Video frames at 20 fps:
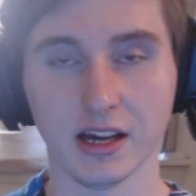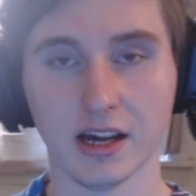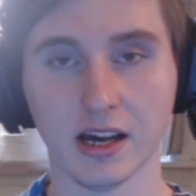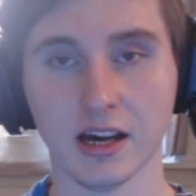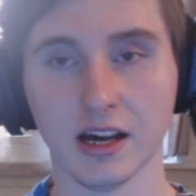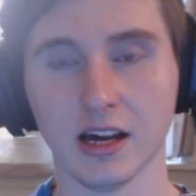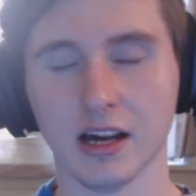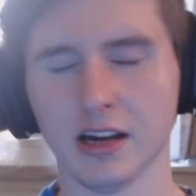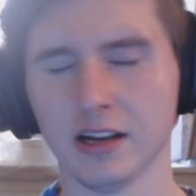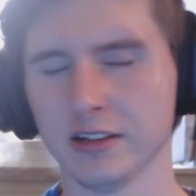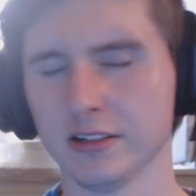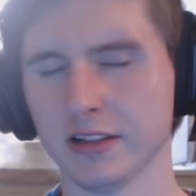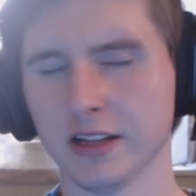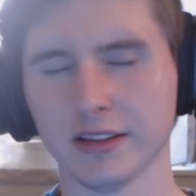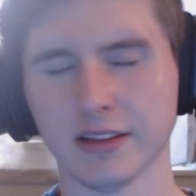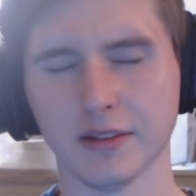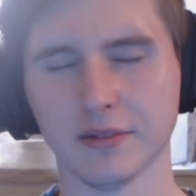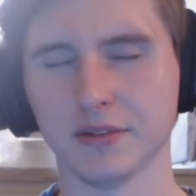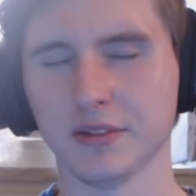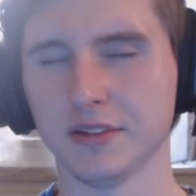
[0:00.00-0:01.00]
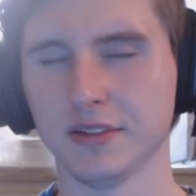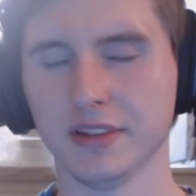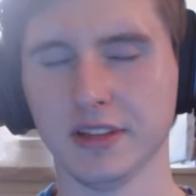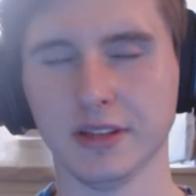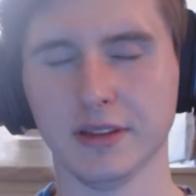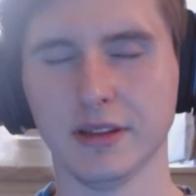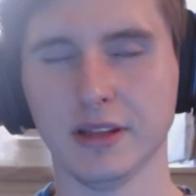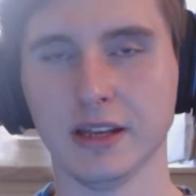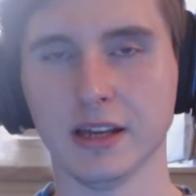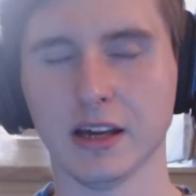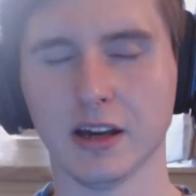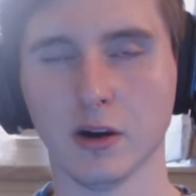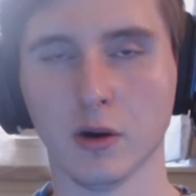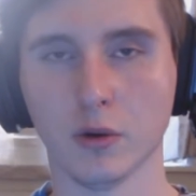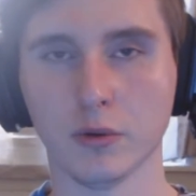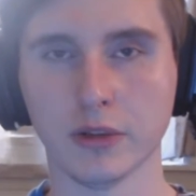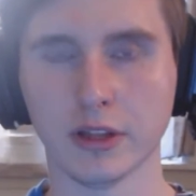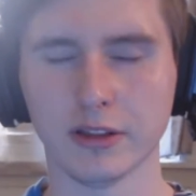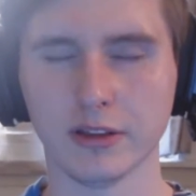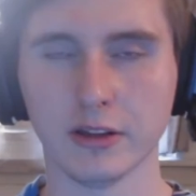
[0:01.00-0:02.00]
or not the FCC, the
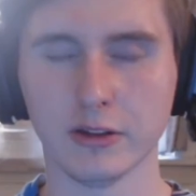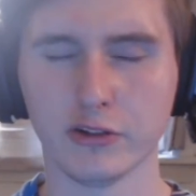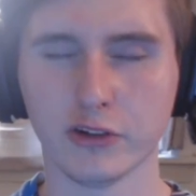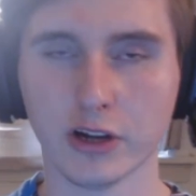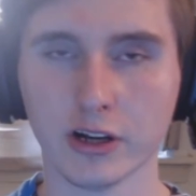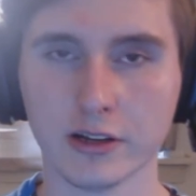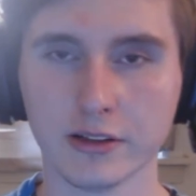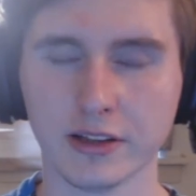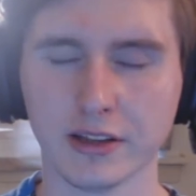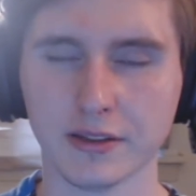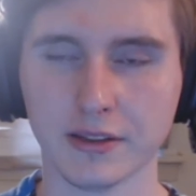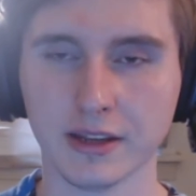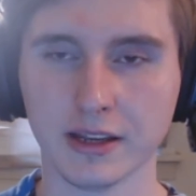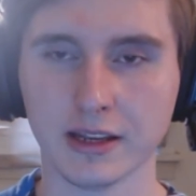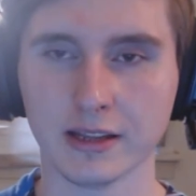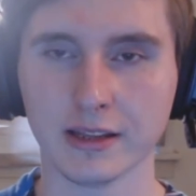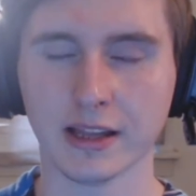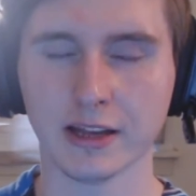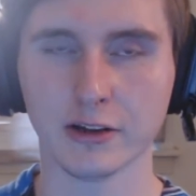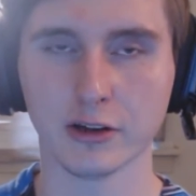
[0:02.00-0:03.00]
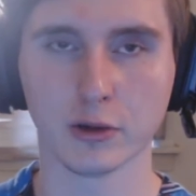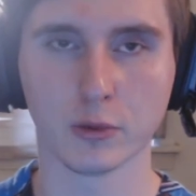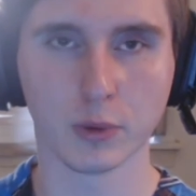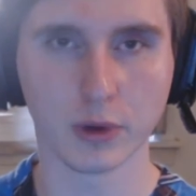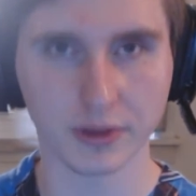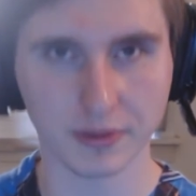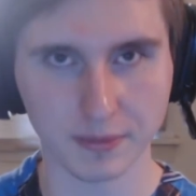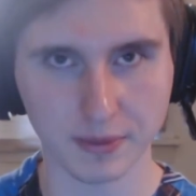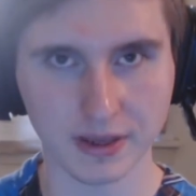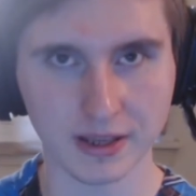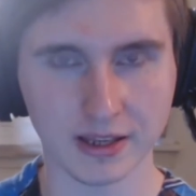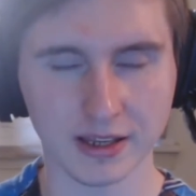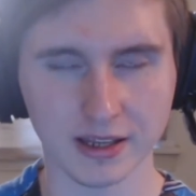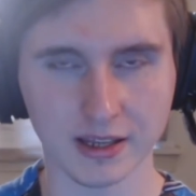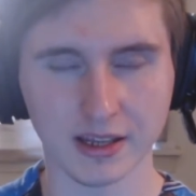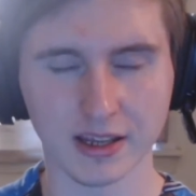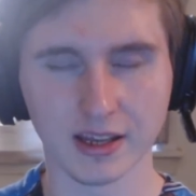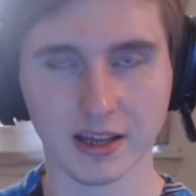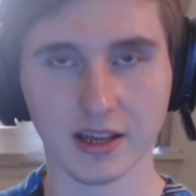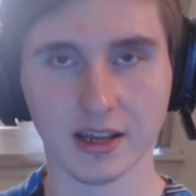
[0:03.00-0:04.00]
whole net neutrality thing, and that you're with
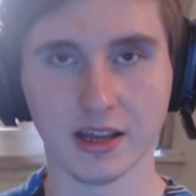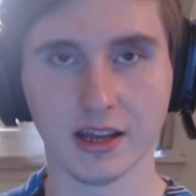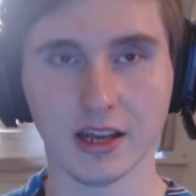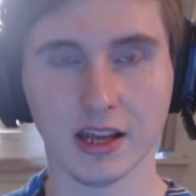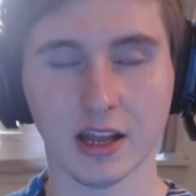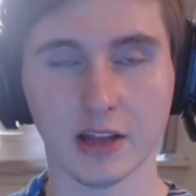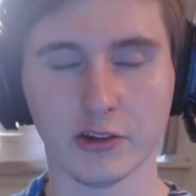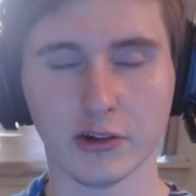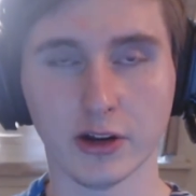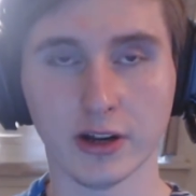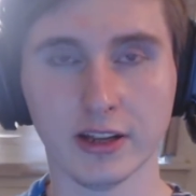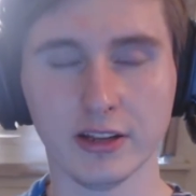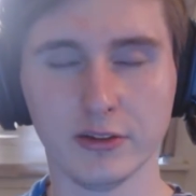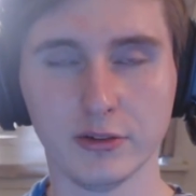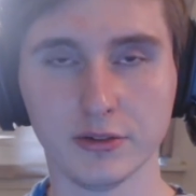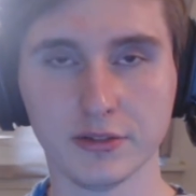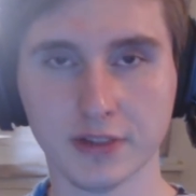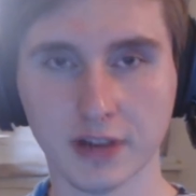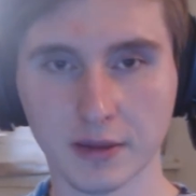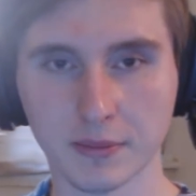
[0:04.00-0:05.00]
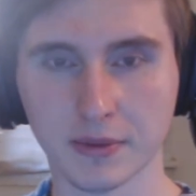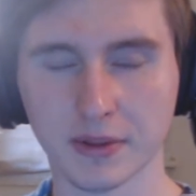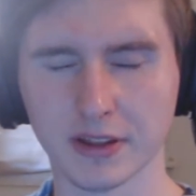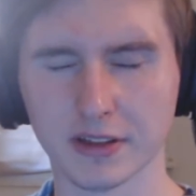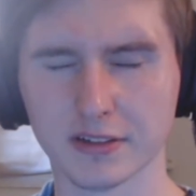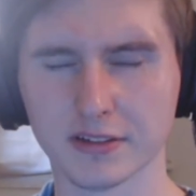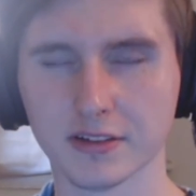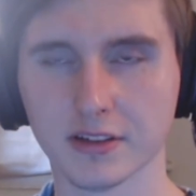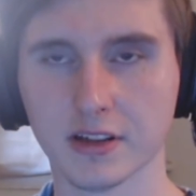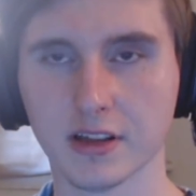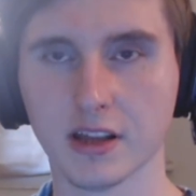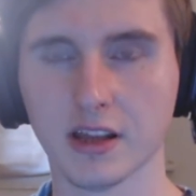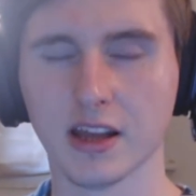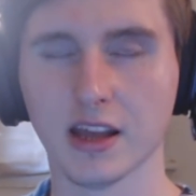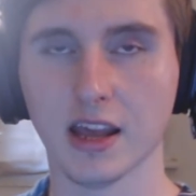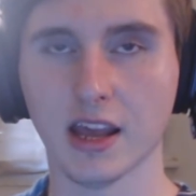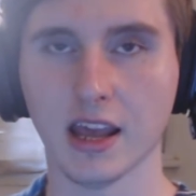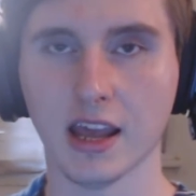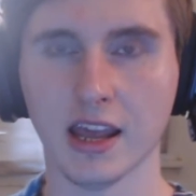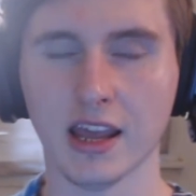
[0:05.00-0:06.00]
me and trying to stop this.
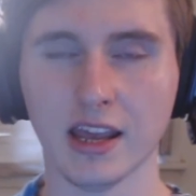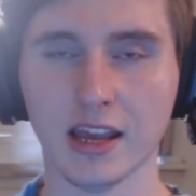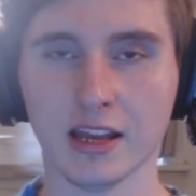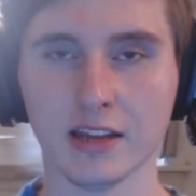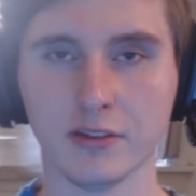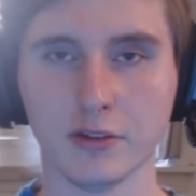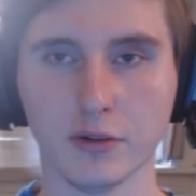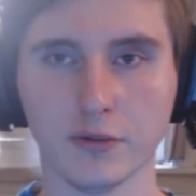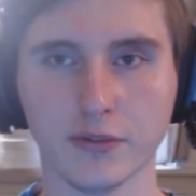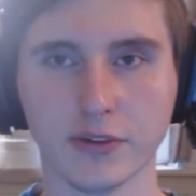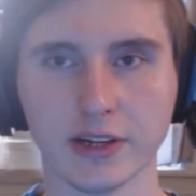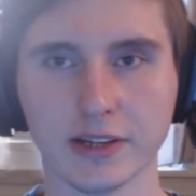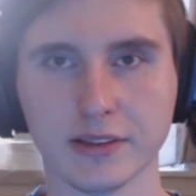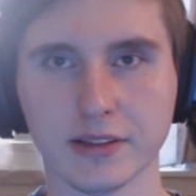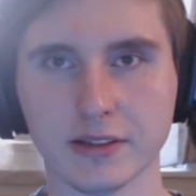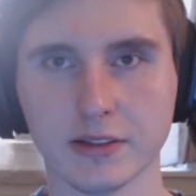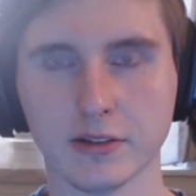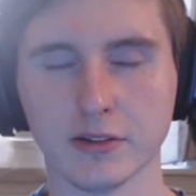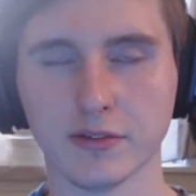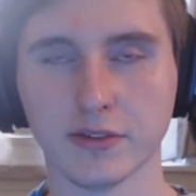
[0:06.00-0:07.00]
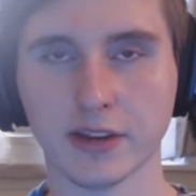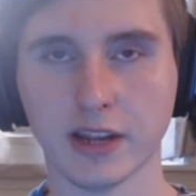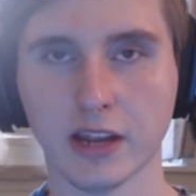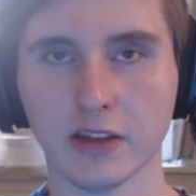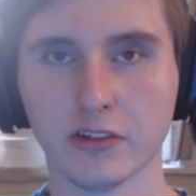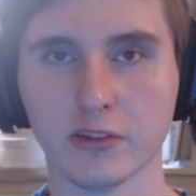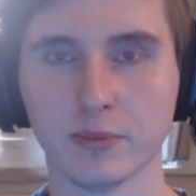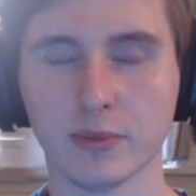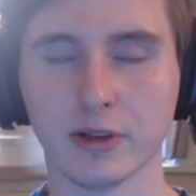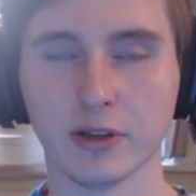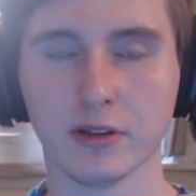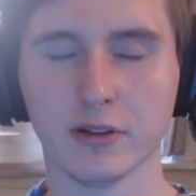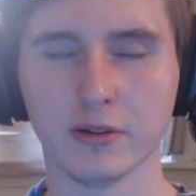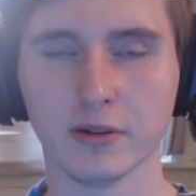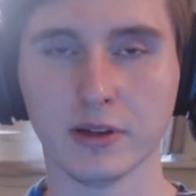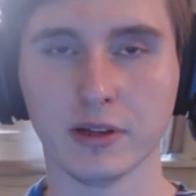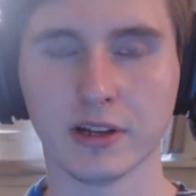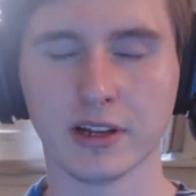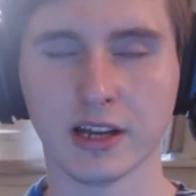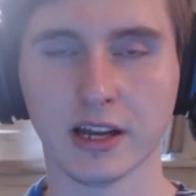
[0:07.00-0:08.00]
And don't forget that notification
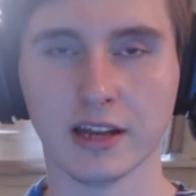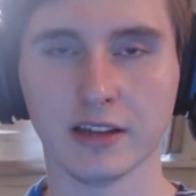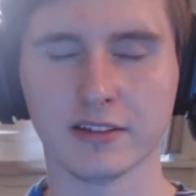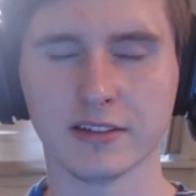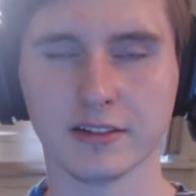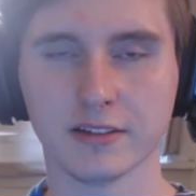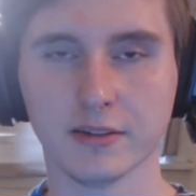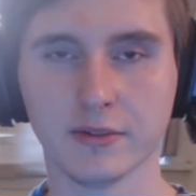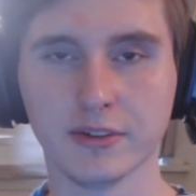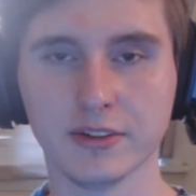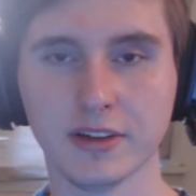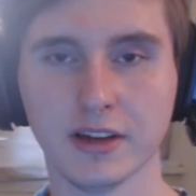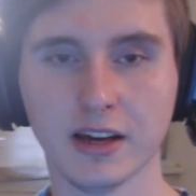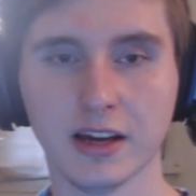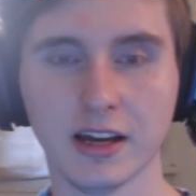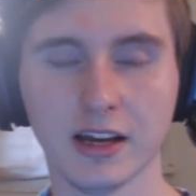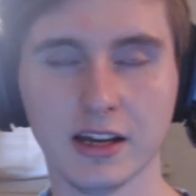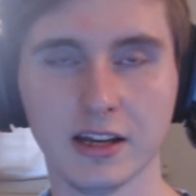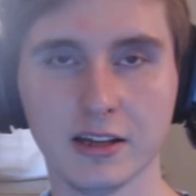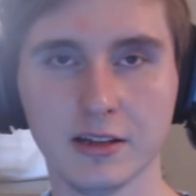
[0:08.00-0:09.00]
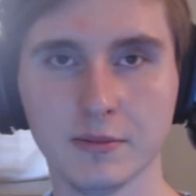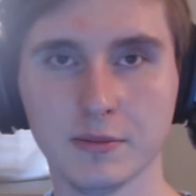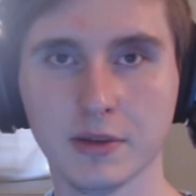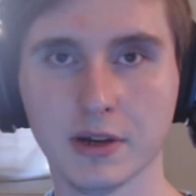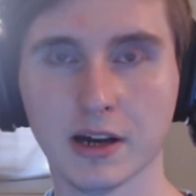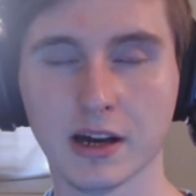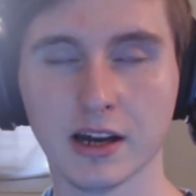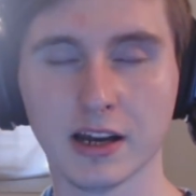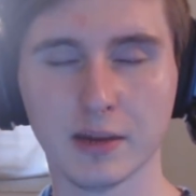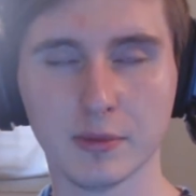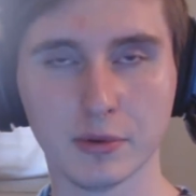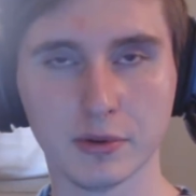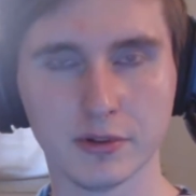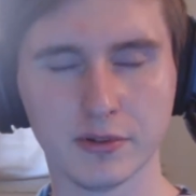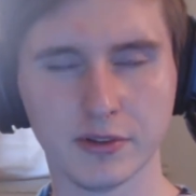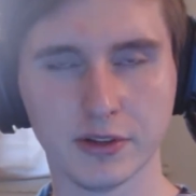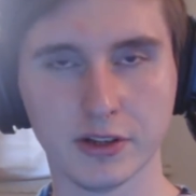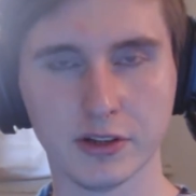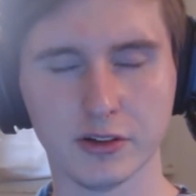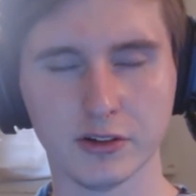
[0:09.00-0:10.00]
bell, guys, because every time I upload
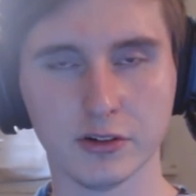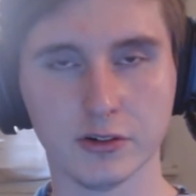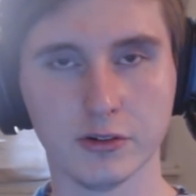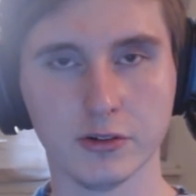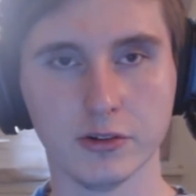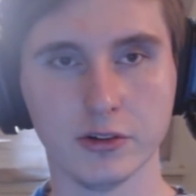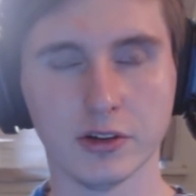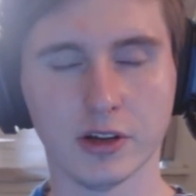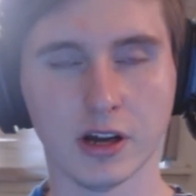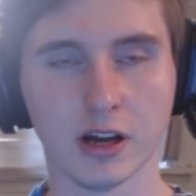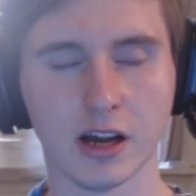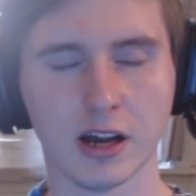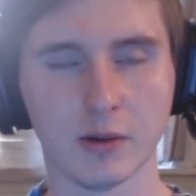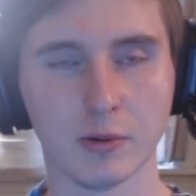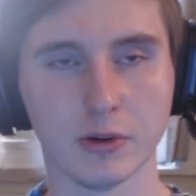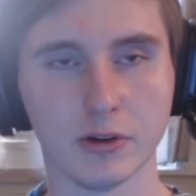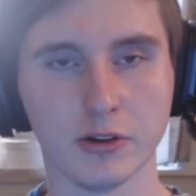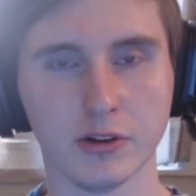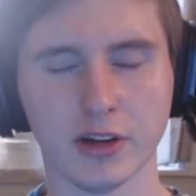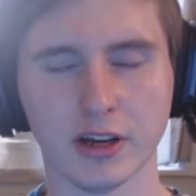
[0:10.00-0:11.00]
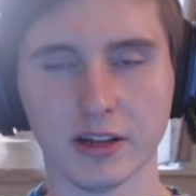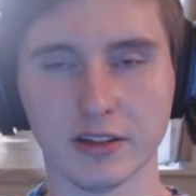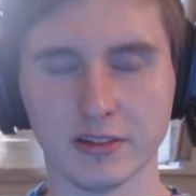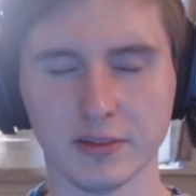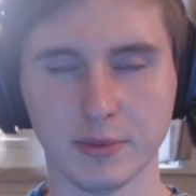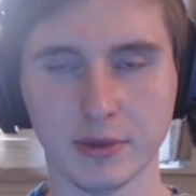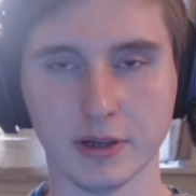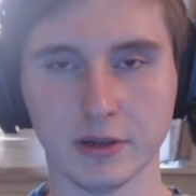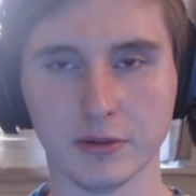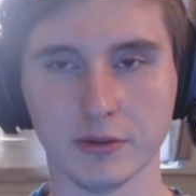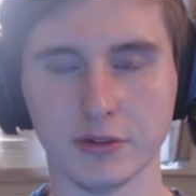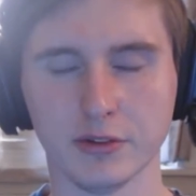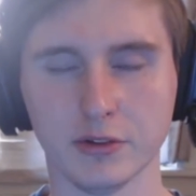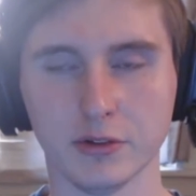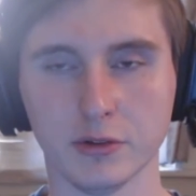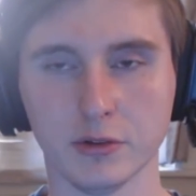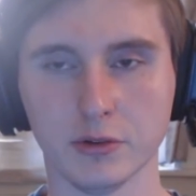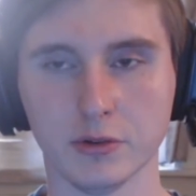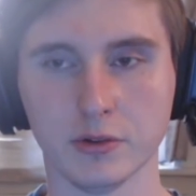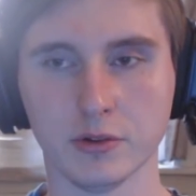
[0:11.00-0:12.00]
a video, I want you guys to be able
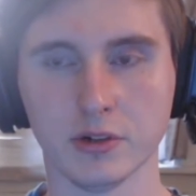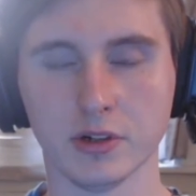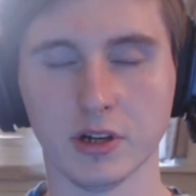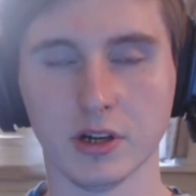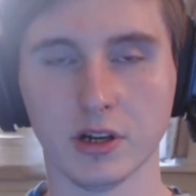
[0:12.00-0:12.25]
to